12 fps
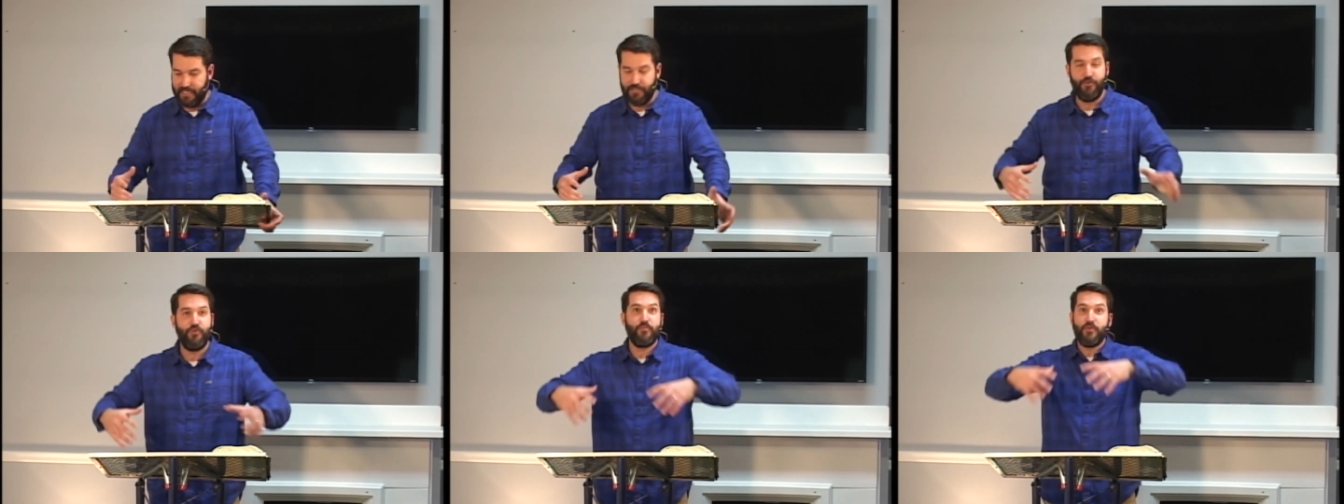
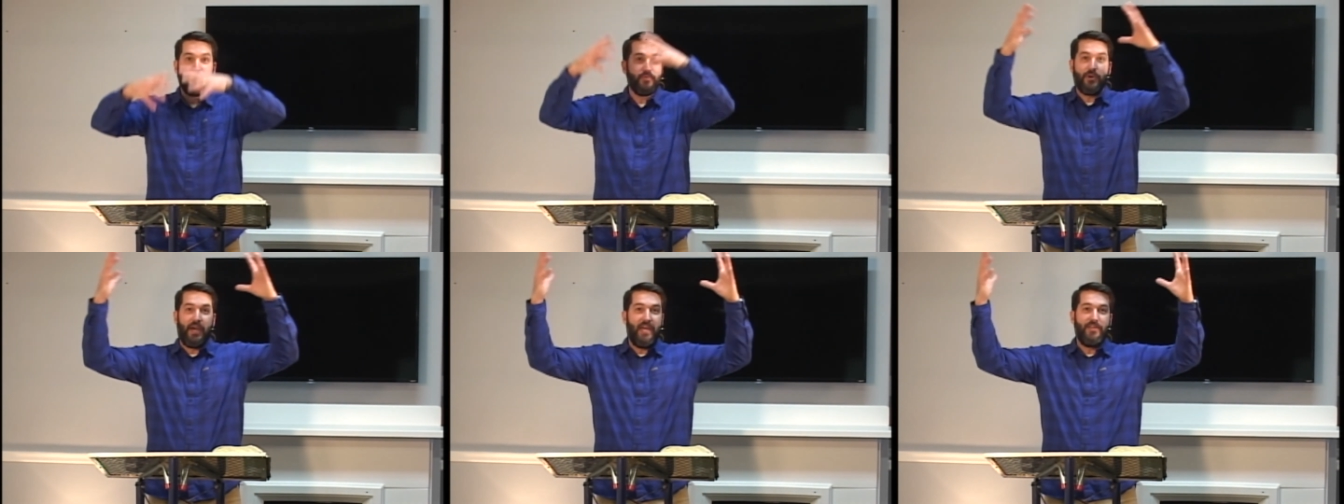
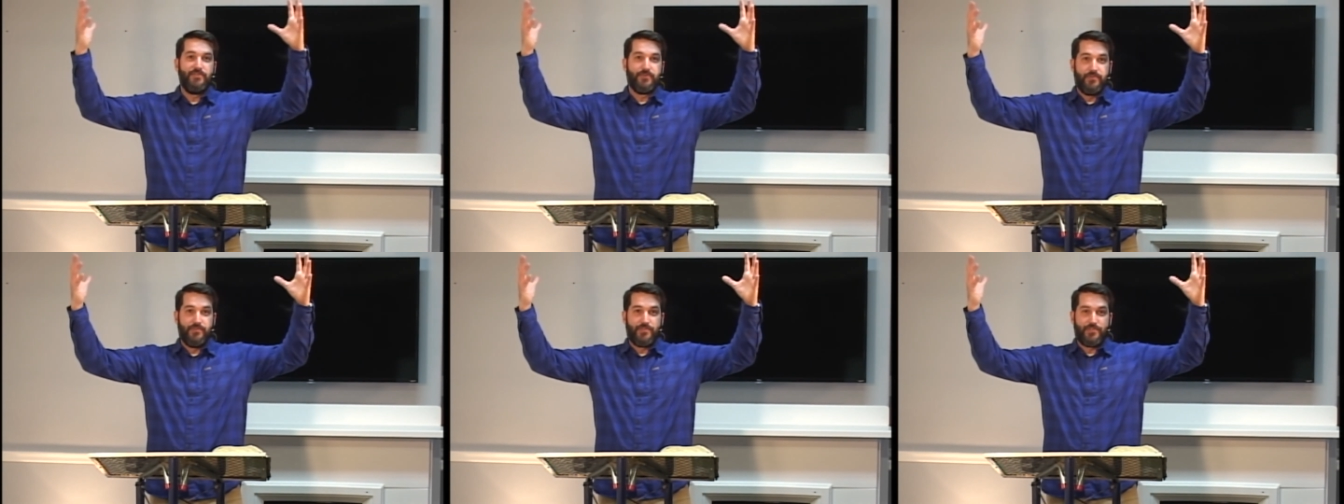innumerable
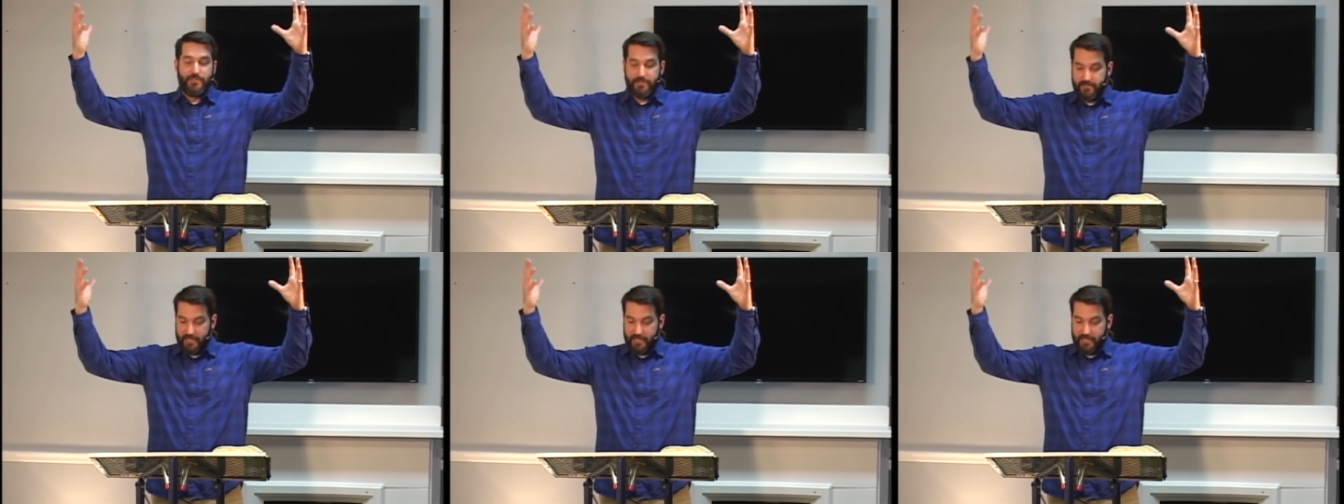angels.